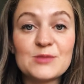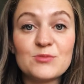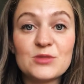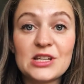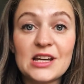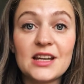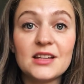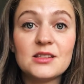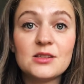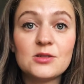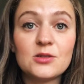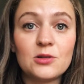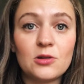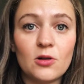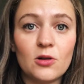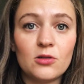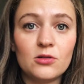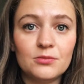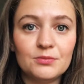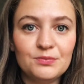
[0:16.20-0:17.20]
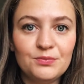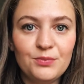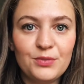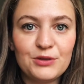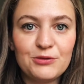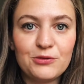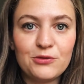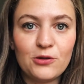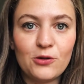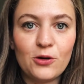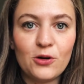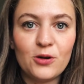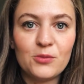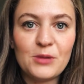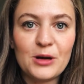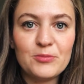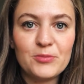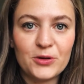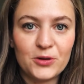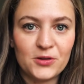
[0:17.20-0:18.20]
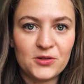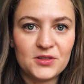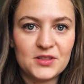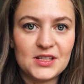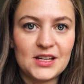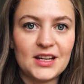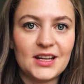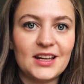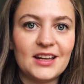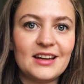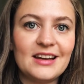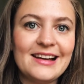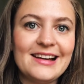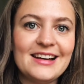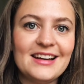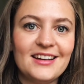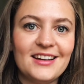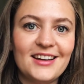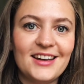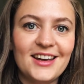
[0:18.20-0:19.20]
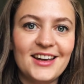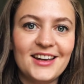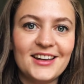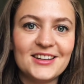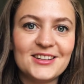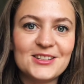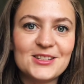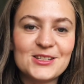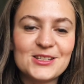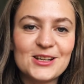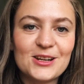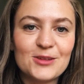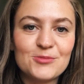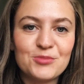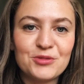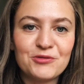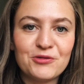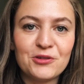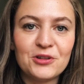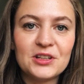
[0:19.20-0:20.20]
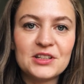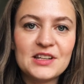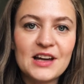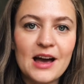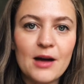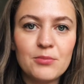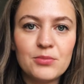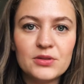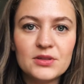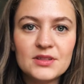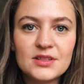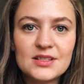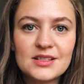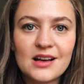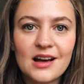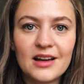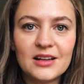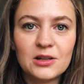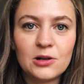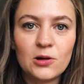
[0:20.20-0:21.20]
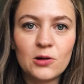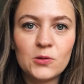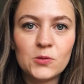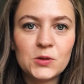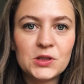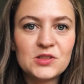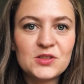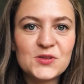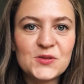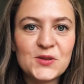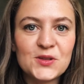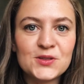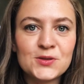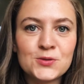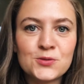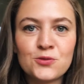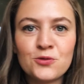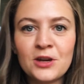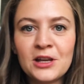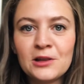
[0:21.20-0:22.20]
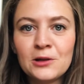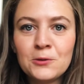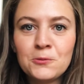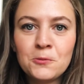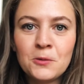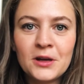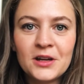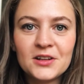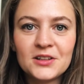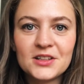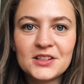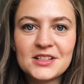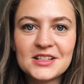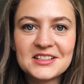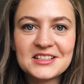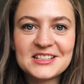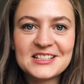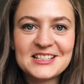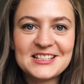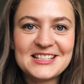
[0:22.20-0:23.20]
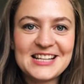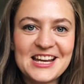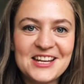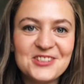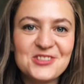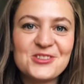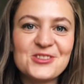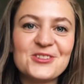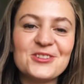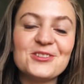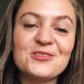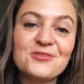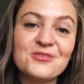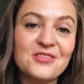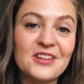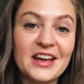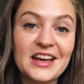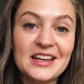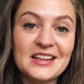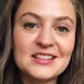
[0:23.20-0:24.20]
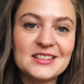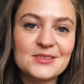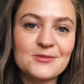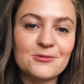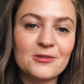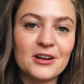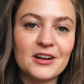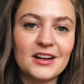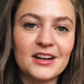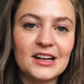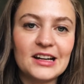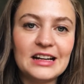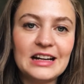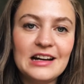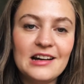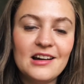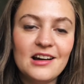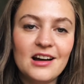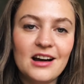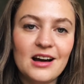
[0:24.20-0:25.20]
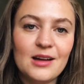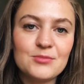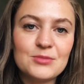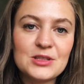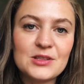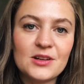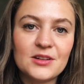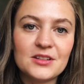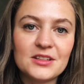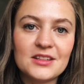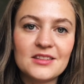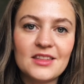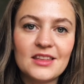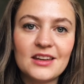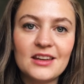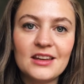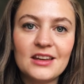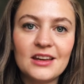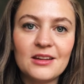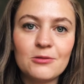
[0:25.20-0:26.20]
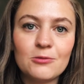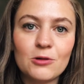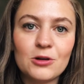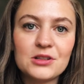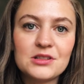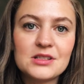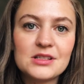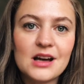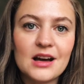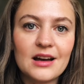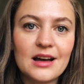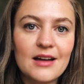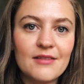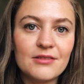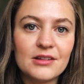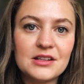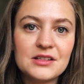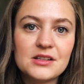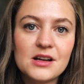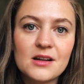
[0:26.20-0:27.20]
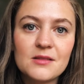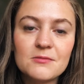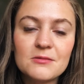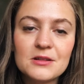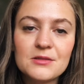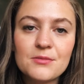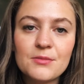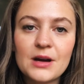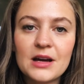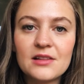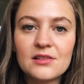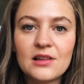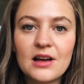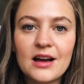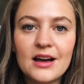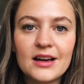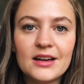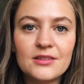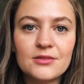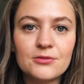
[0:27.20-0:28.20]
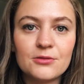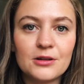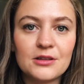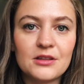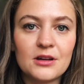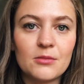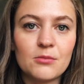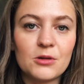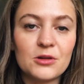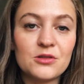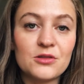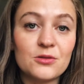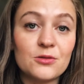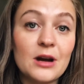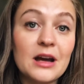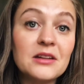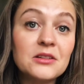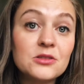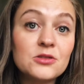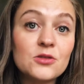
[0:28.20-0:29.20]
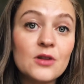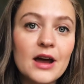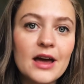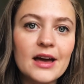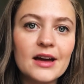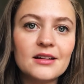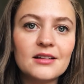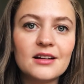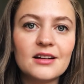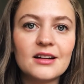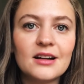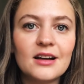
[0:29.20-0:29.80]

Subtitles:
days to go before my birthday. And before it happens, I go into this really weird existential phase where I'm starting thinking, what have I done with my life, whether I'm on the right track,